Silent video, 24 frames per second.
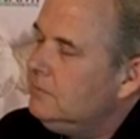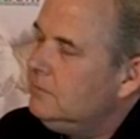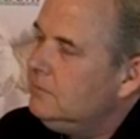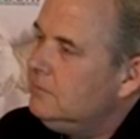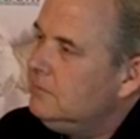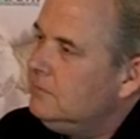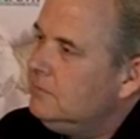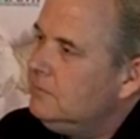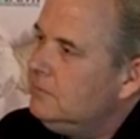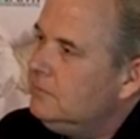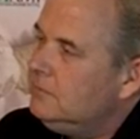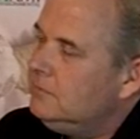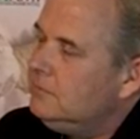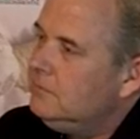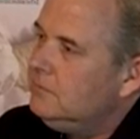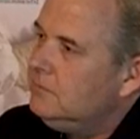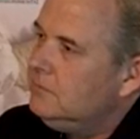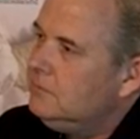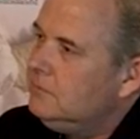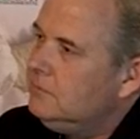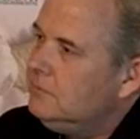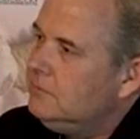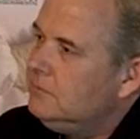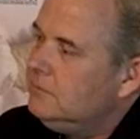
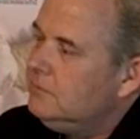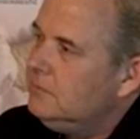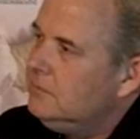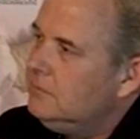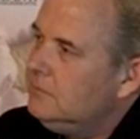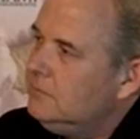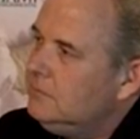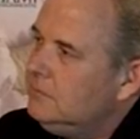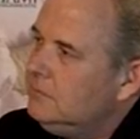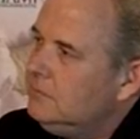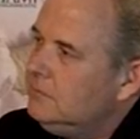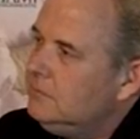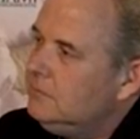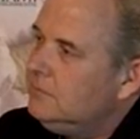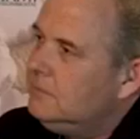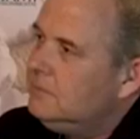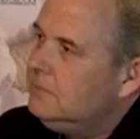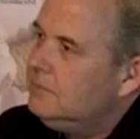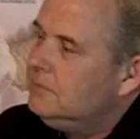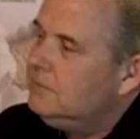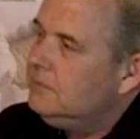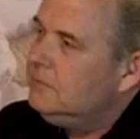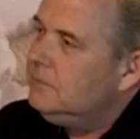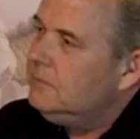
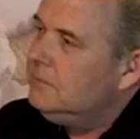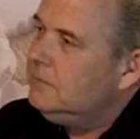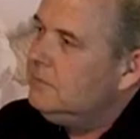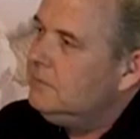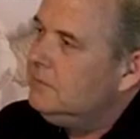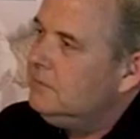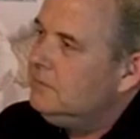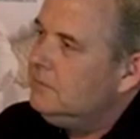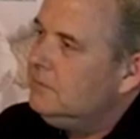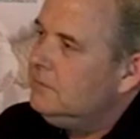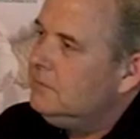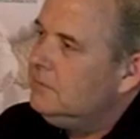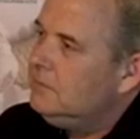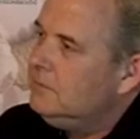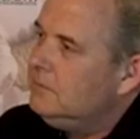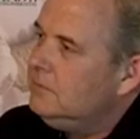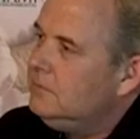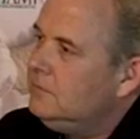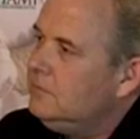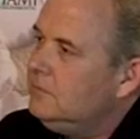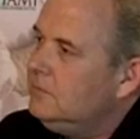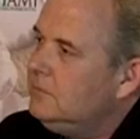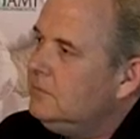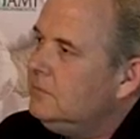
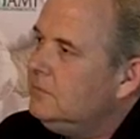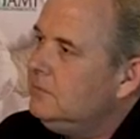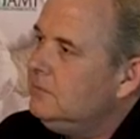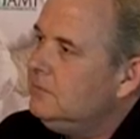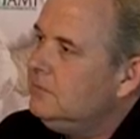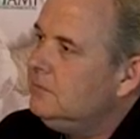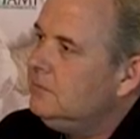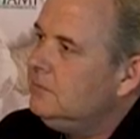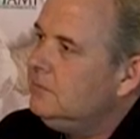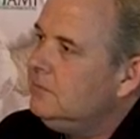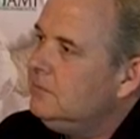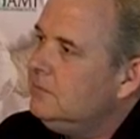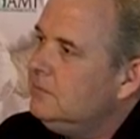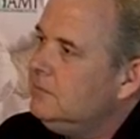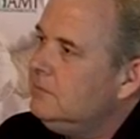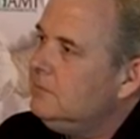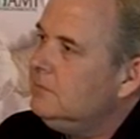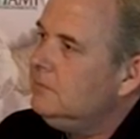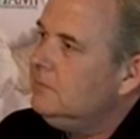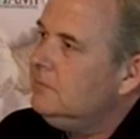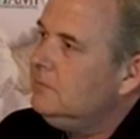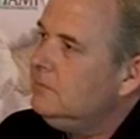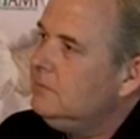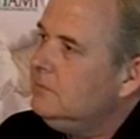
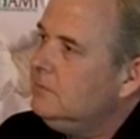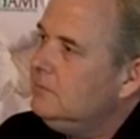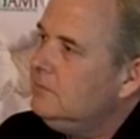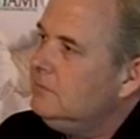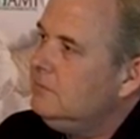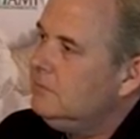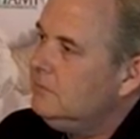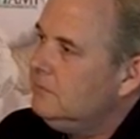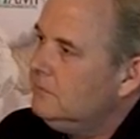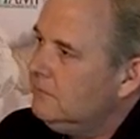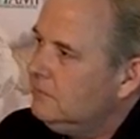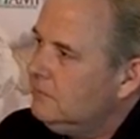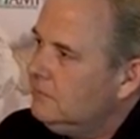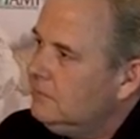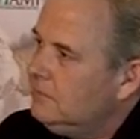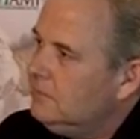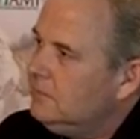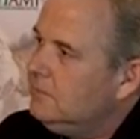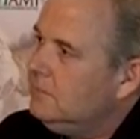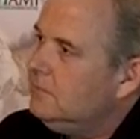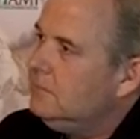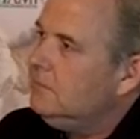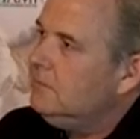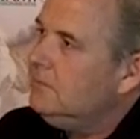
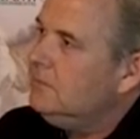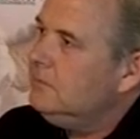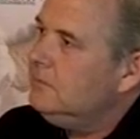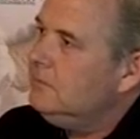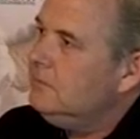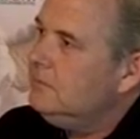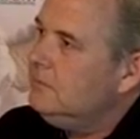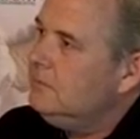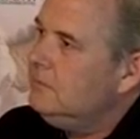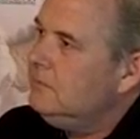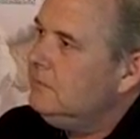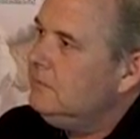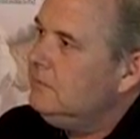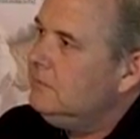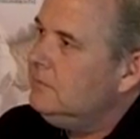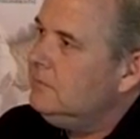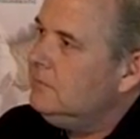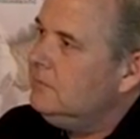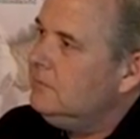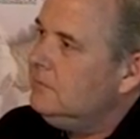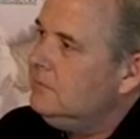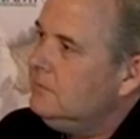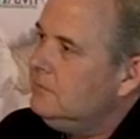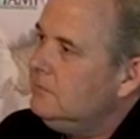
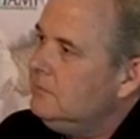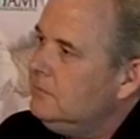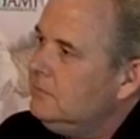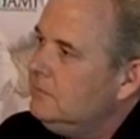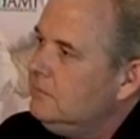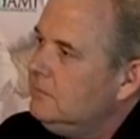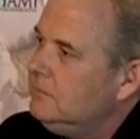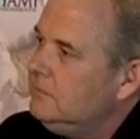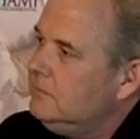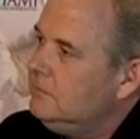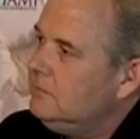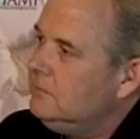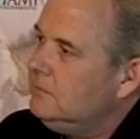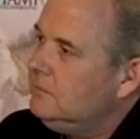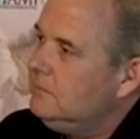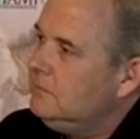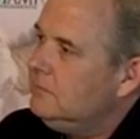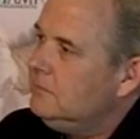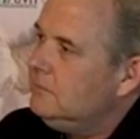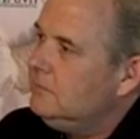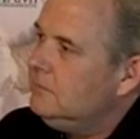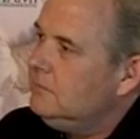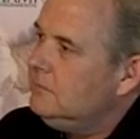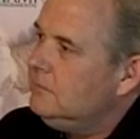
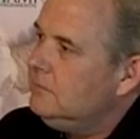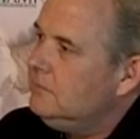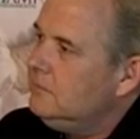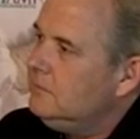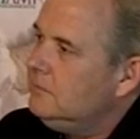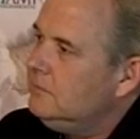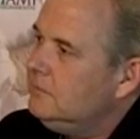(not speaking)